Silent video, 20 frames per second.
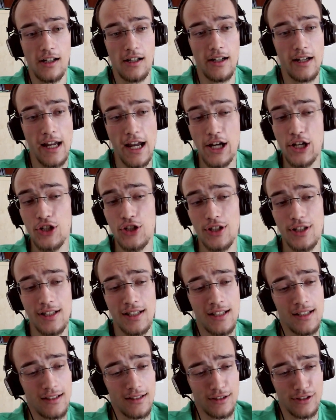
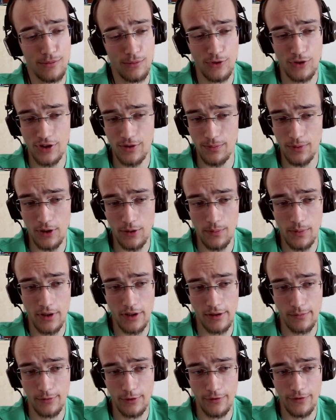Actually, the most
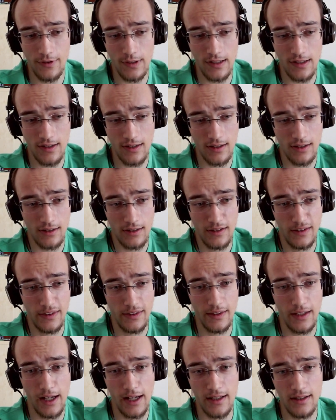popular move is
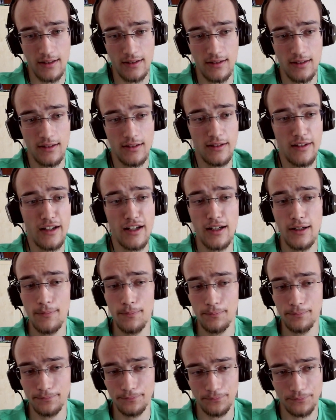knight d3,
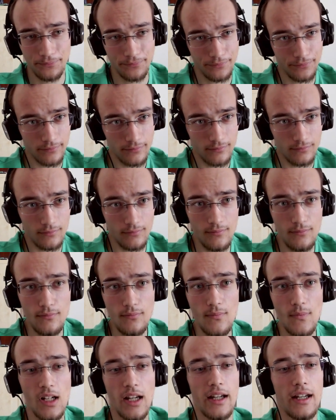
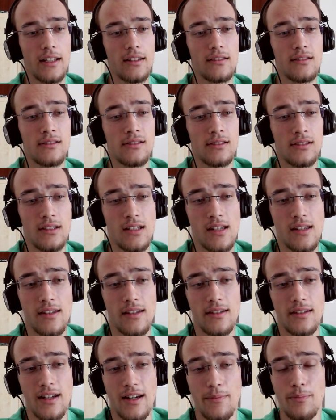and this
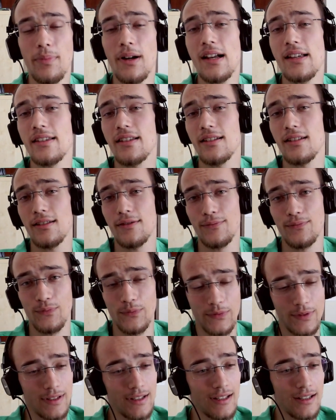is a puzzle.
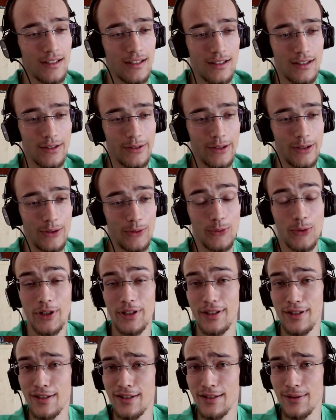
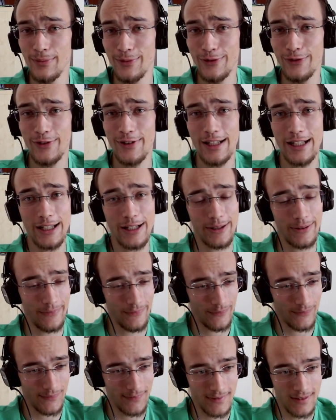What is the move here?
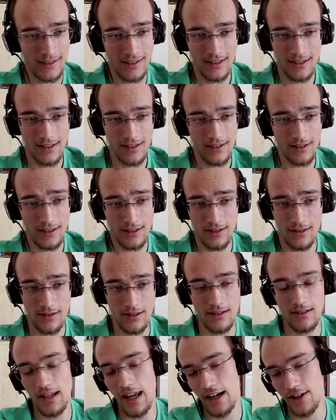
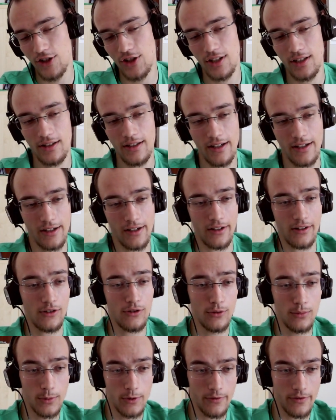It's actually, there are
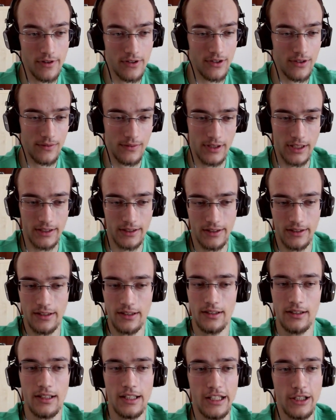two moves that
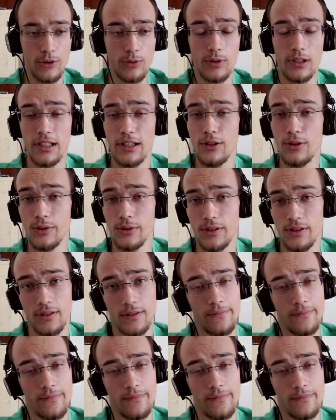are equally good.